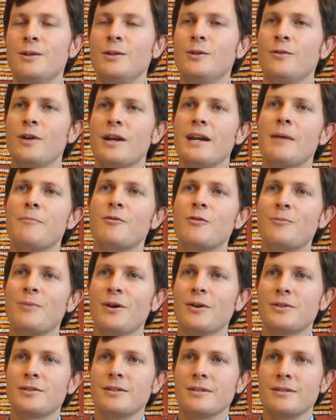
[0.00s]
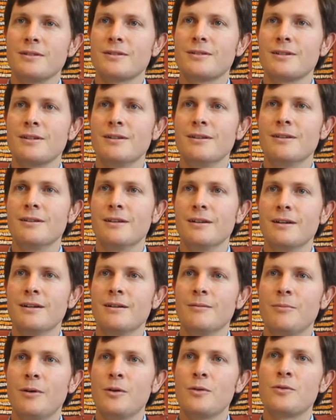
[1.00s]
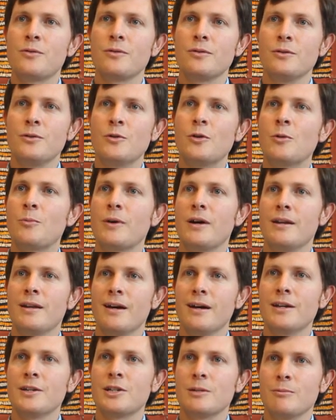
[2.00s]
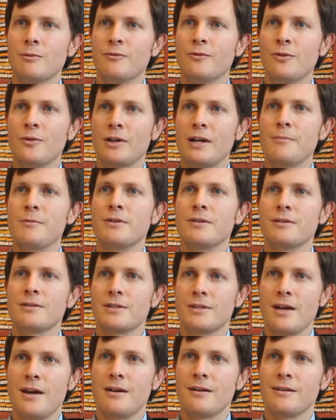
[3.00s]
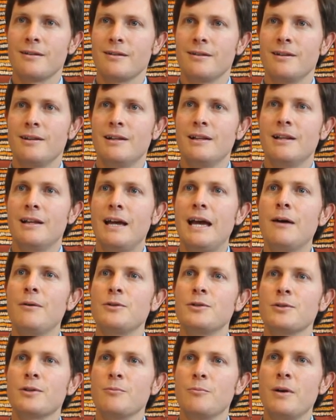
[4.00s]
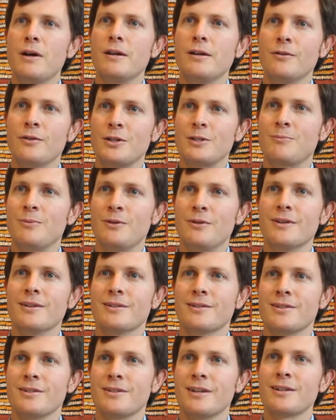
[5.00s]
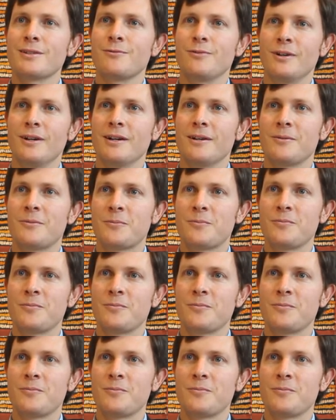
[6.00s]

You've had a number of postings in uh, both Europe and Asia before coming to Canada. How would you compare your experiences thus far?